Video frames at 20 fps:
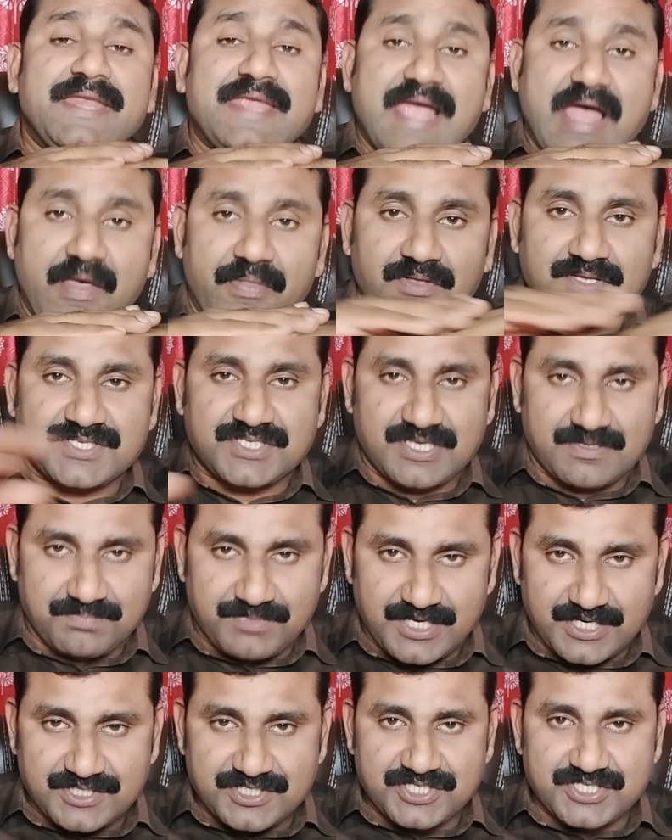many other
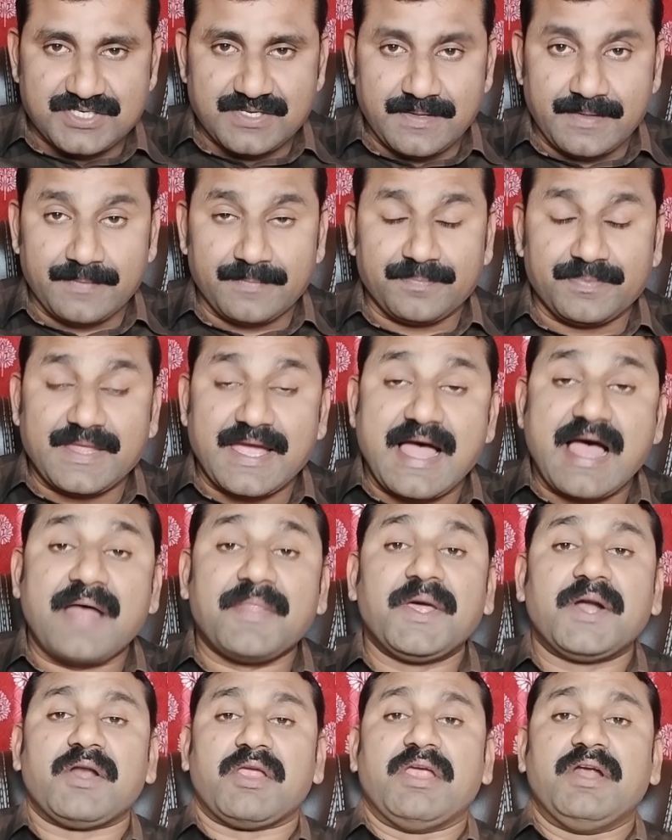subjects. The
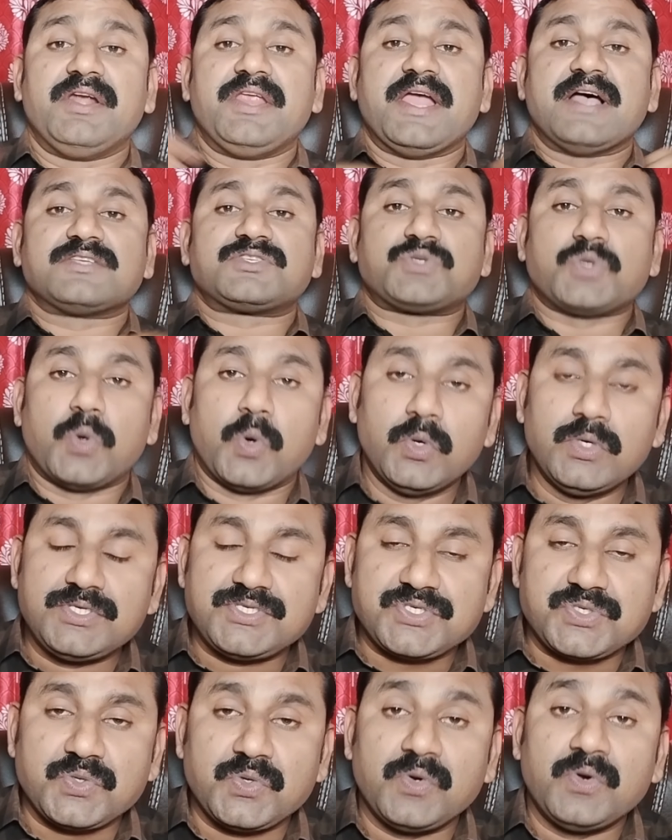other areas
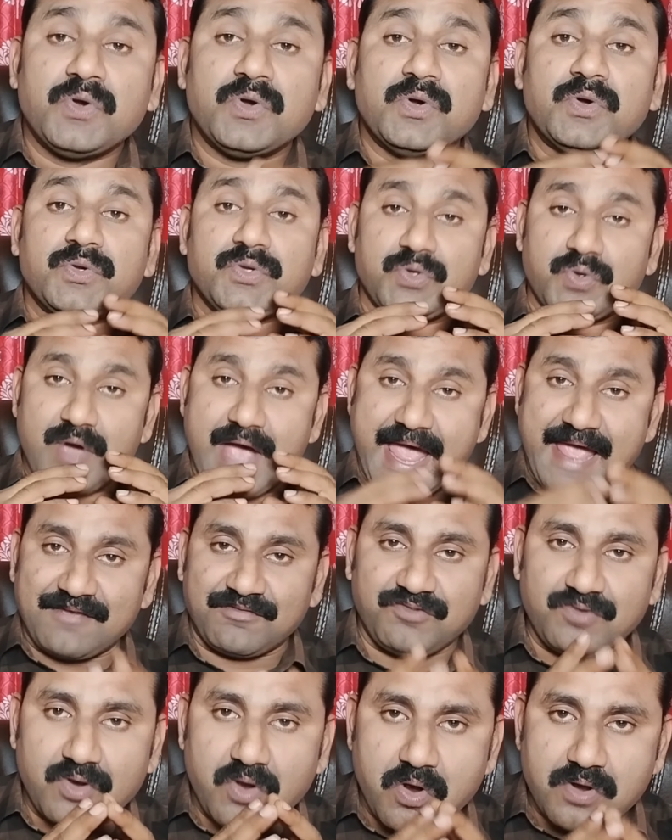also you
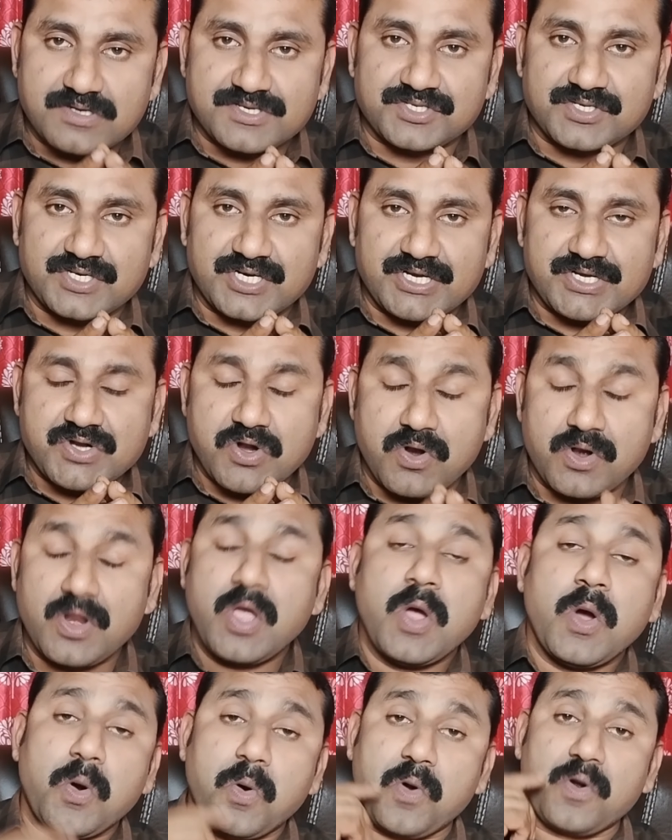have to concentrate on.
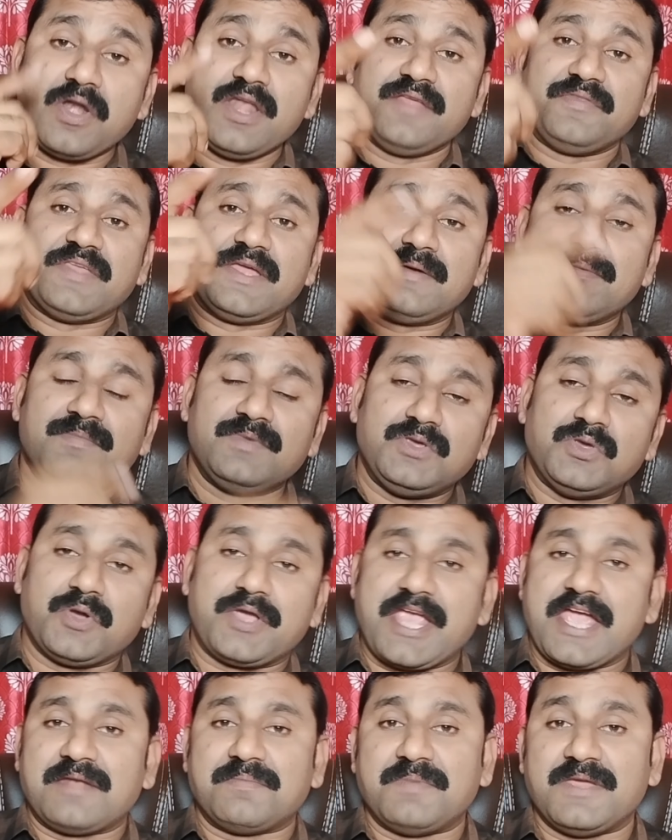Only then
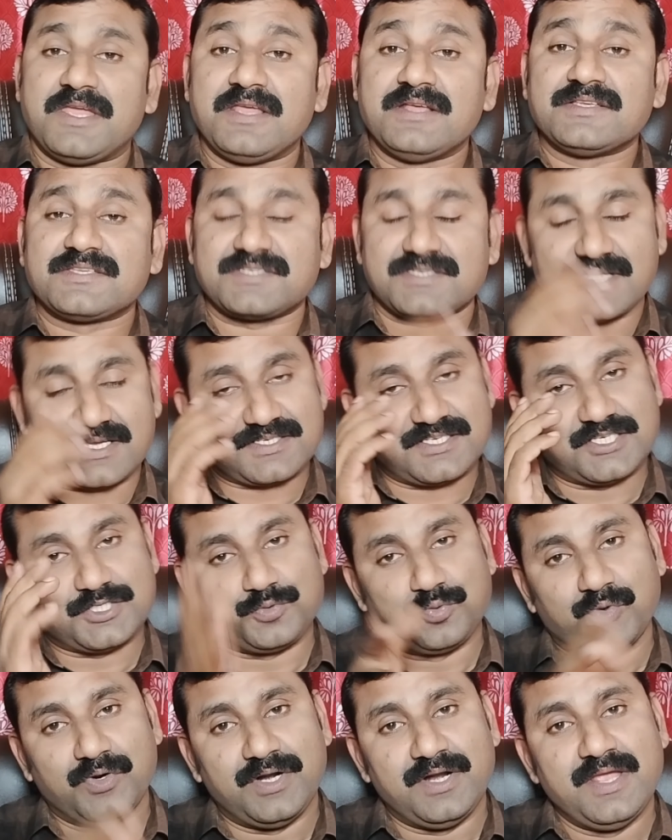you can be
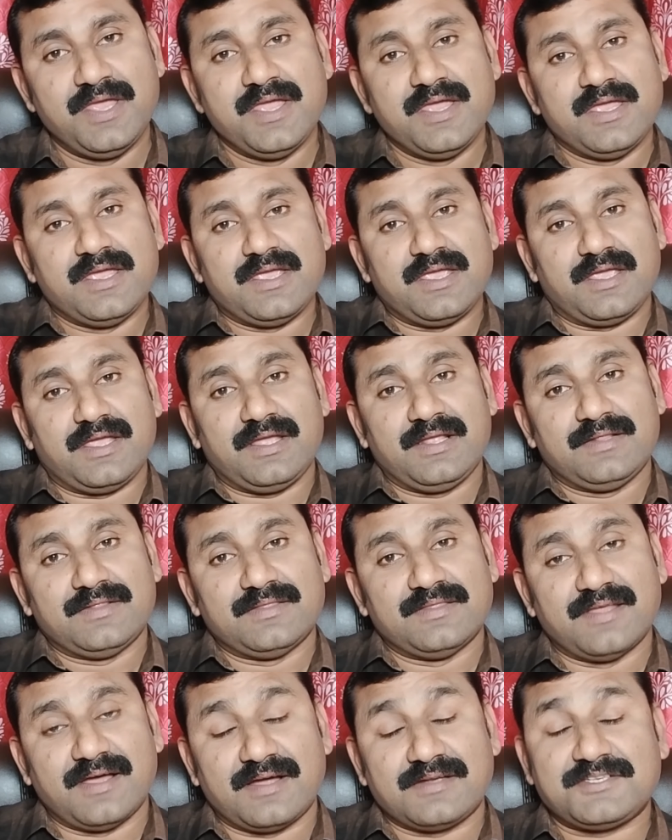successful
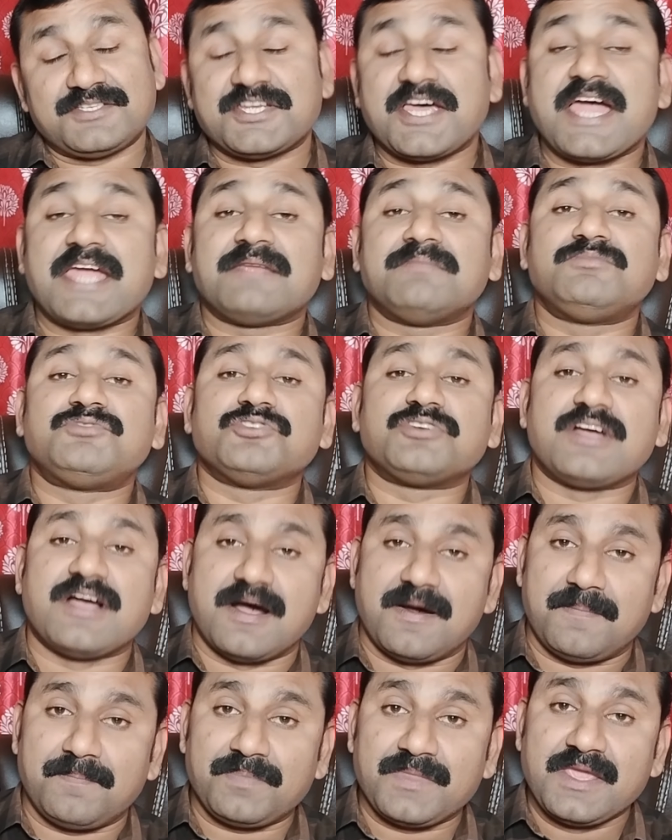the time to
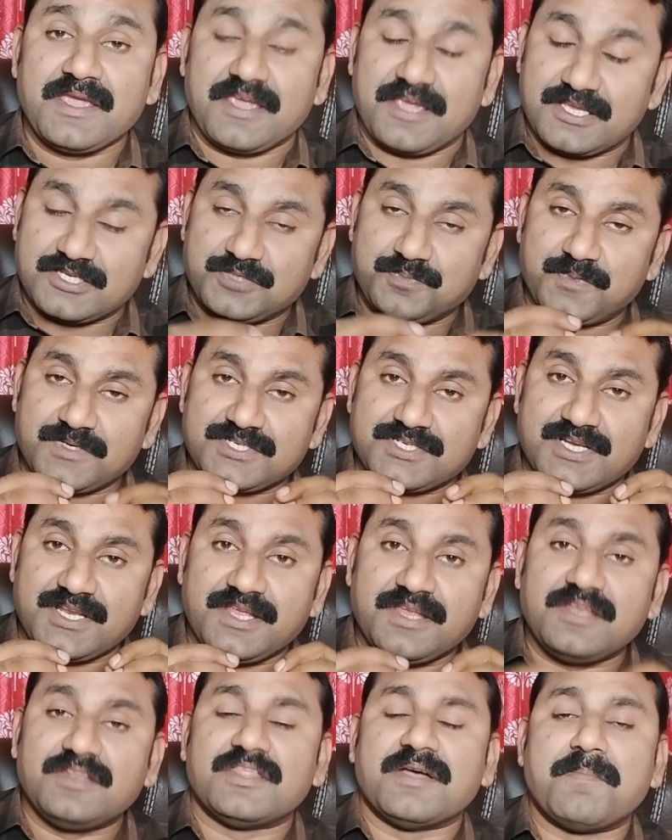come,
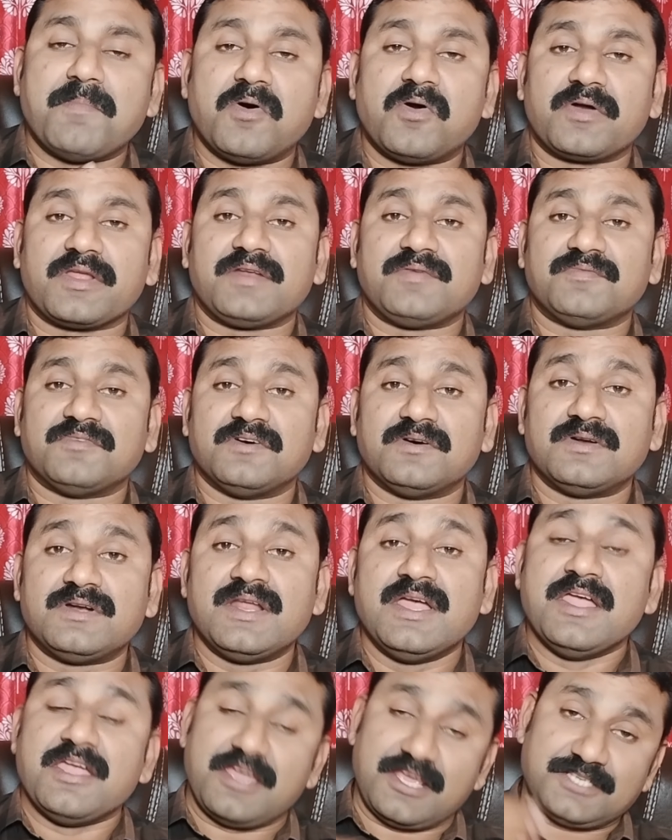especially in the modern
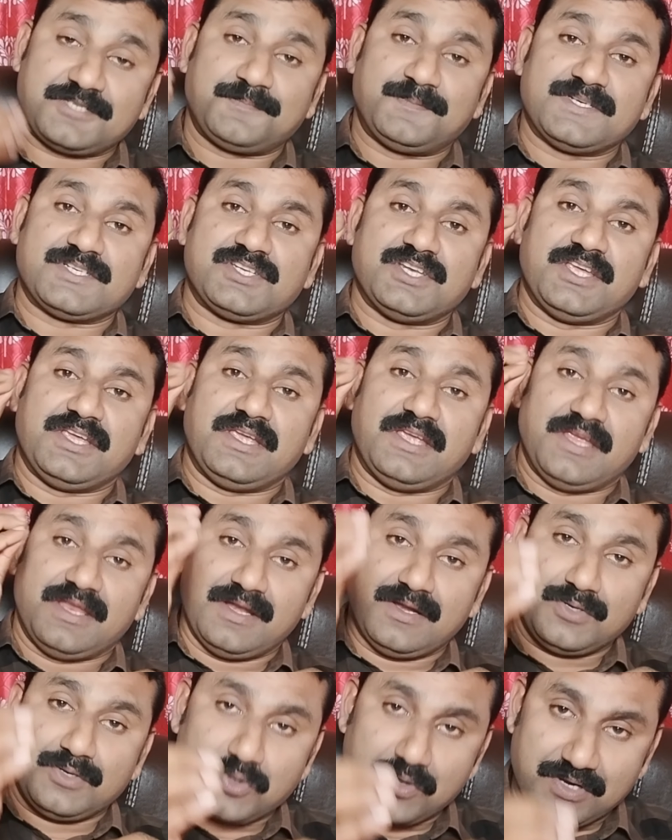world, especially
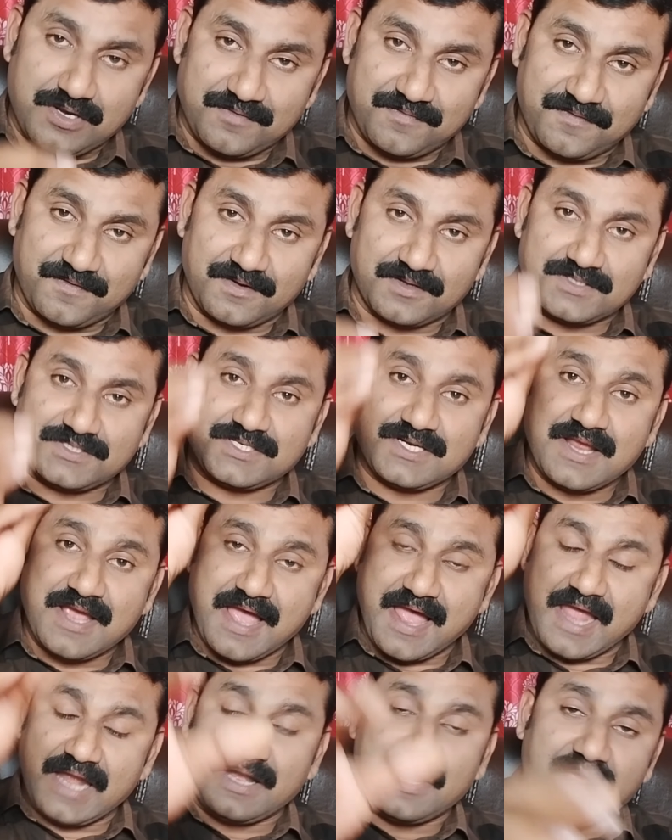in 21st
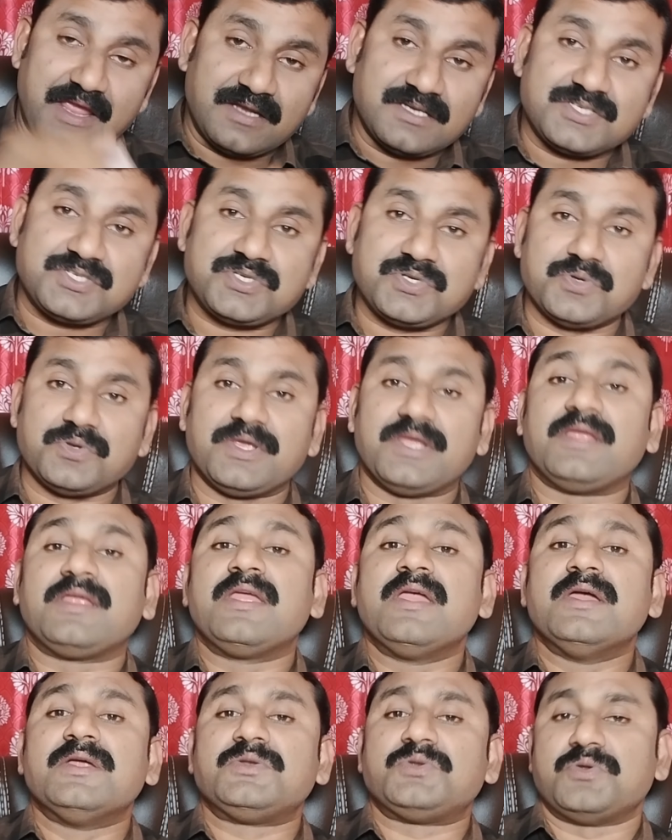and
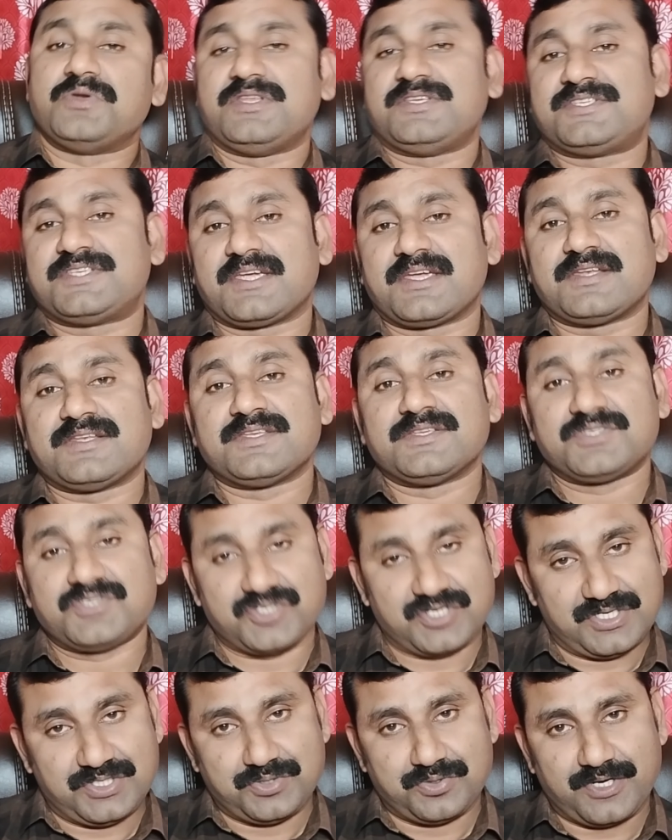ensuing 22nd
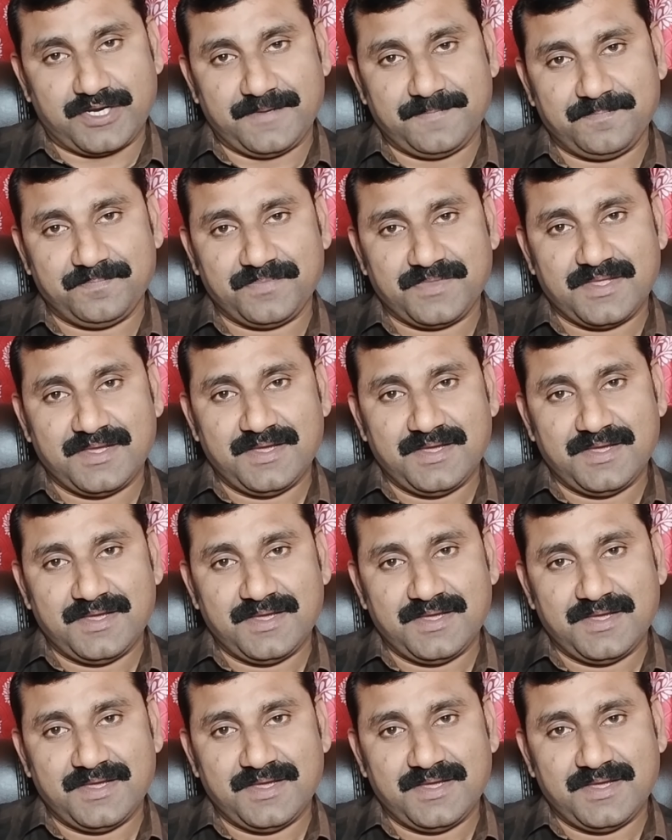century.